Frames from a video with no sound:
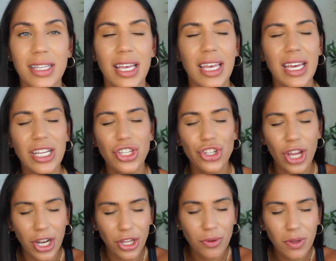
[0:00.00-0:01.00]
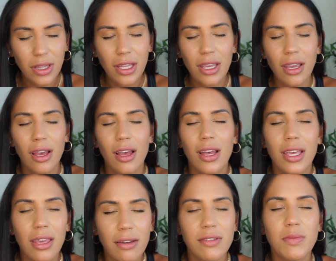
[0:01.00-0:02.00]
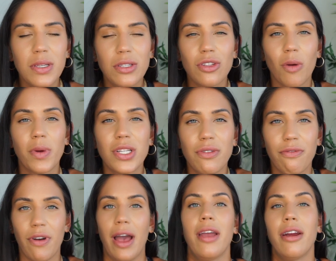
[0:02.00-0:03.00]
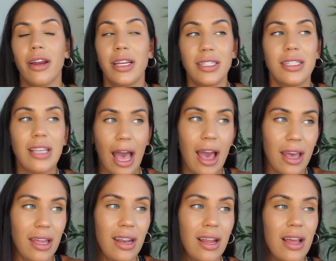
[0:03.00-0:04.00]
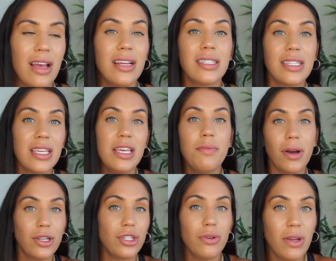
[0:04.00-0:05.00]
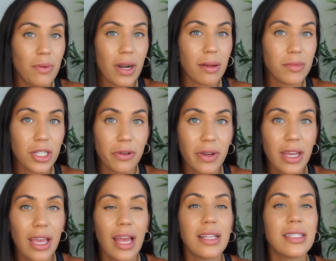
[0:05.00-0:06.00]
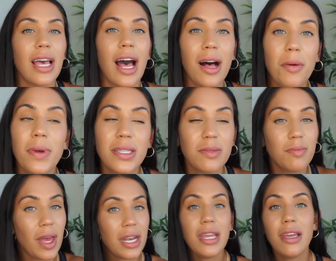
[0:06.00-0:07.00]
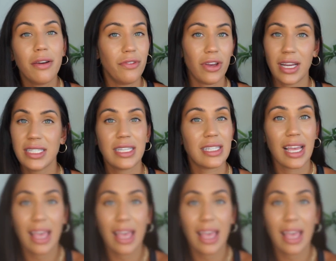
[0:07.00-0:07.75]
like, it genuinely gives me so much fire inside to keep on doing what I'm doing and to help as many of you guys as I